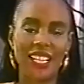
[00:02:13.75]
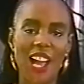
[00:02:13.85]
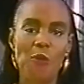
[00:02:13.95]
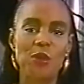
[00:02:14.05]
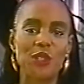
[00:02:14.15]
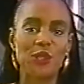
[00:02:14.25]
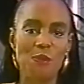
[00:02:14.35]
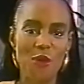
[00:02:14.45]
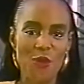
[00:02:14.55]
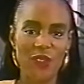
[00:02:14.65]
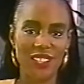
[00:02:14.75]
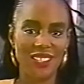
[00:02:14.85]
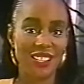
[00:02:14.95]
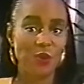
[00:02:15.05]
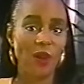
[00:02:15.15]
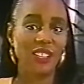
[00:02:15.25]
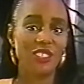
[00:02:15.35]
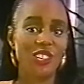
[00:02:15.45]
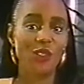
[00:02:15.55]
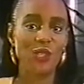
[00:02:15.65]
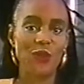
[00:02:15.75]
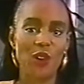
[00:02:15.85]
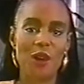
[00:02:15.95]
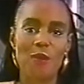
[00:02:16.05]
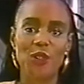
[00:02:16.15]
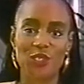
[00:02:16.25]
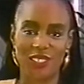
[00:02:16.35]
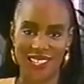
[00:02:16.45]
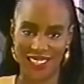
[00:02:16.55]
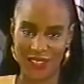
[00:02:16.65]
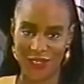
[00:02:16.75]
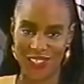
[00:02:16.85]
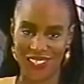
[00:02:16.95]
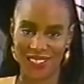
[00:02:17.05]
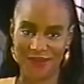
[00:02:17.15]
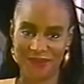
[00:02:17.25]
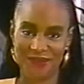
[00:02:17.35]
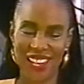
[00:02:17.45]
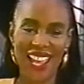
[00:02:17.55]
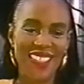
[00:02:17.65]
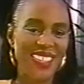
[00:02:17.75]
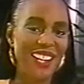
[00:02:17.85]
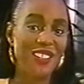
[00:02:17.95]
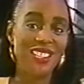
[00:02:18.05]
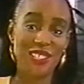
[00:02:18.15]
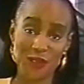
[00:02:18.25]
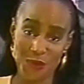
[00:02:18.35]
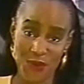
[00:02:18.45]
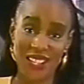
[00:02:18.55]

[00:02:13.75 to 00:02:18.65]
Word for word: They now produce movies as well as shows for commercial television. Theirs is a